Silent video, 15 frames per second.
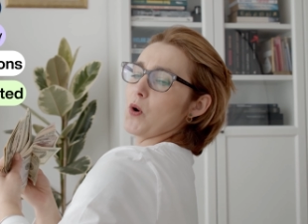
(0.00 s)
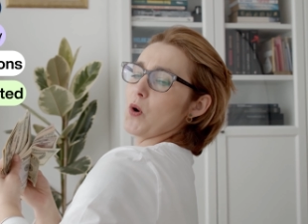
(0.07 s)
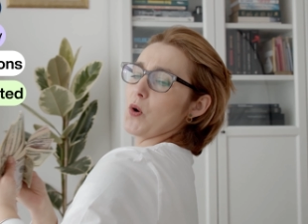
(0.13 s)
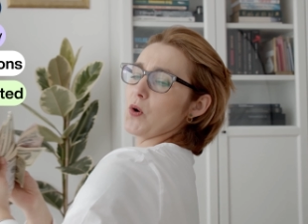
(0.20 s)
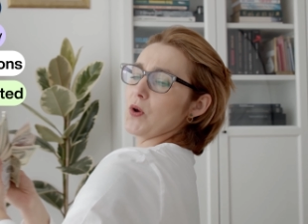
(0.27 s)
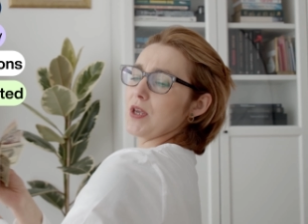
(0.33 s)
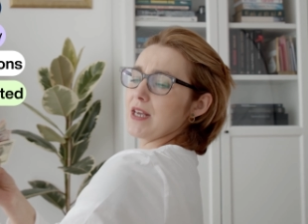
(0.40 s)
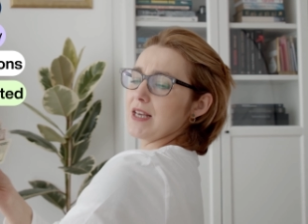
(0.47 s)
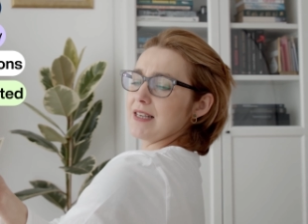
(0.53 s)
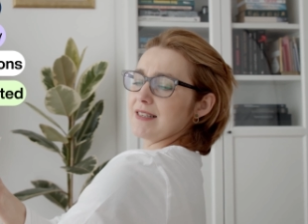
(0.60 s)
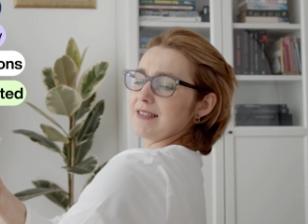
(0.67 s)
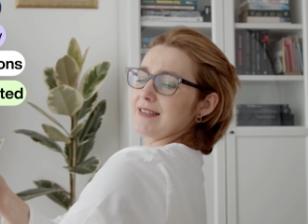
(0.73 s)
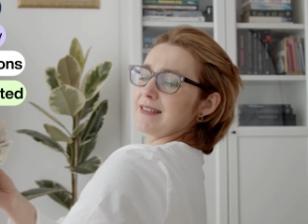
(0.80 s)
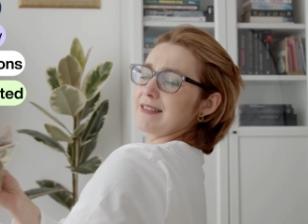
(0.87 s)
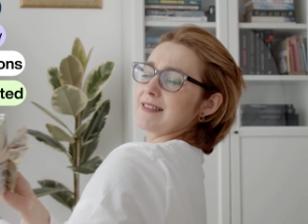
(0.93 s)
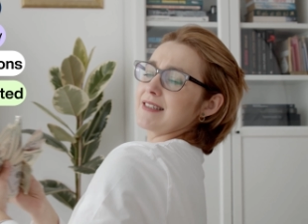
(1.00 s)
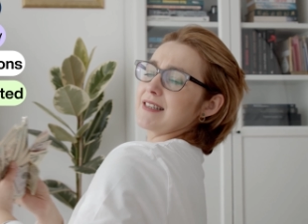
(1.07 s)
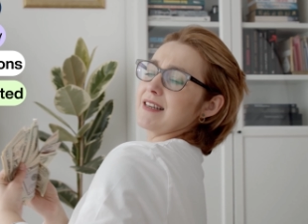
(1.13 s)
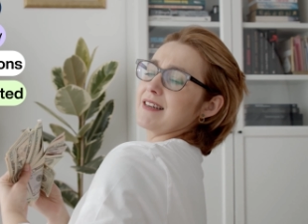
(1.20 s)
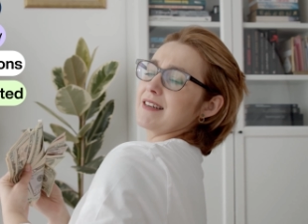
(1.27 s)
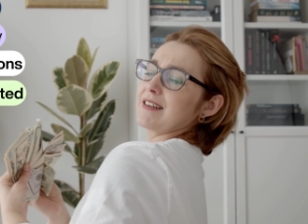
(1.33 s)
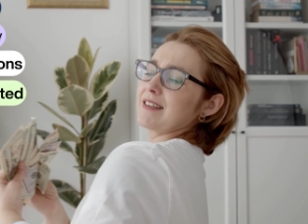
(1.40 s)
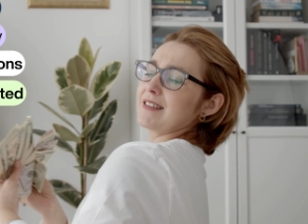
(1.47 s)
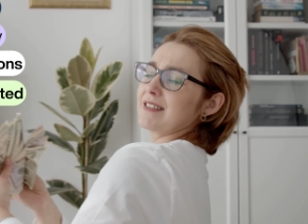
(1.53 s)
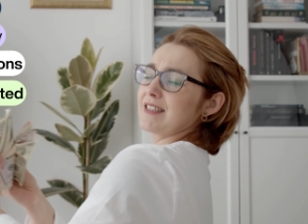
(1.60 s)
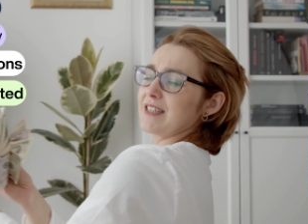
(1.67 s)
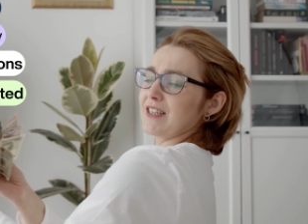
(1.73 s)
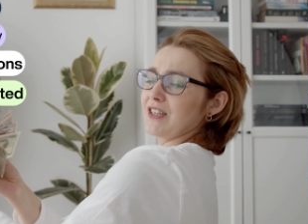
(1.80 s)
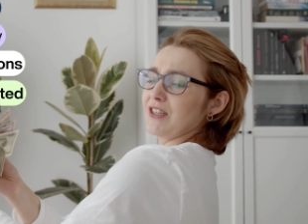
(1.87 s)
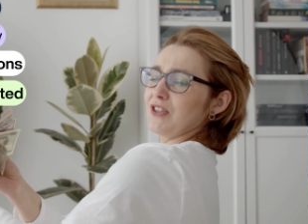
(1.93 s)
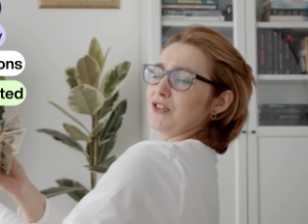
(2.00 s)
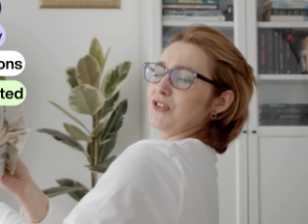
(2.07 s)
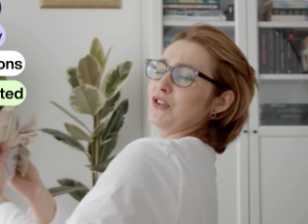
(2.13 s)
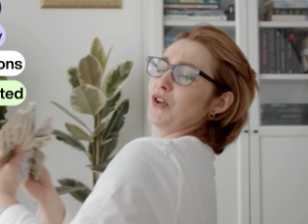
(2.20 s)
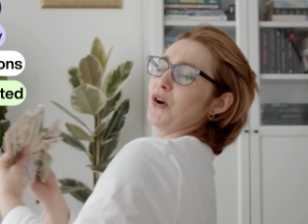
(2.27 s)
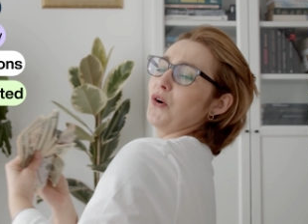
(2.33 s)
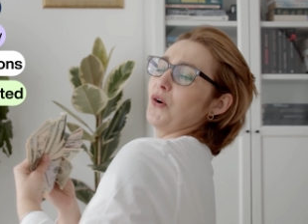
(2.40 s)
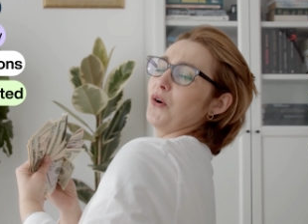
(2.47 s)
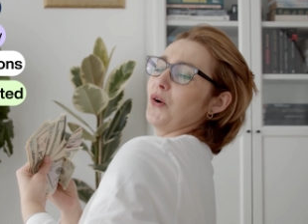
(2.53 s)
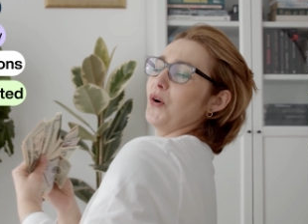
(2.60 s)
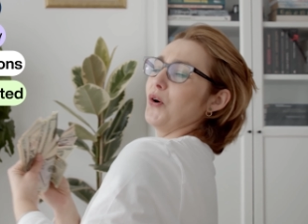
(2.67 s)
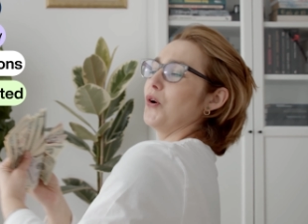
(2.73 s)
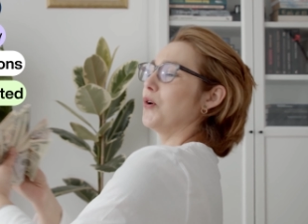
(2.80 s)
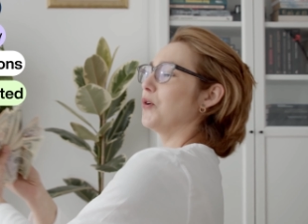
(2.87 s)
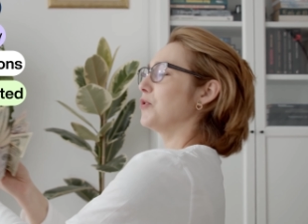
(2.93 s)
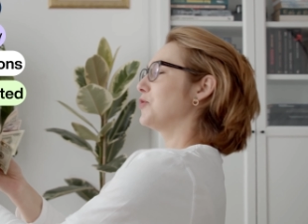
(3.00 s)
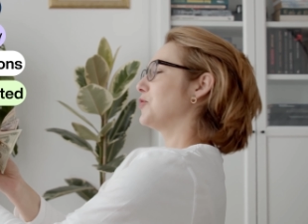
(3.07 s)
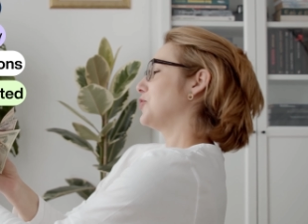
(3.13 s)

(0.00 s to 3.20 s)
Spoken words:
whatever it is, that should match the month of the bank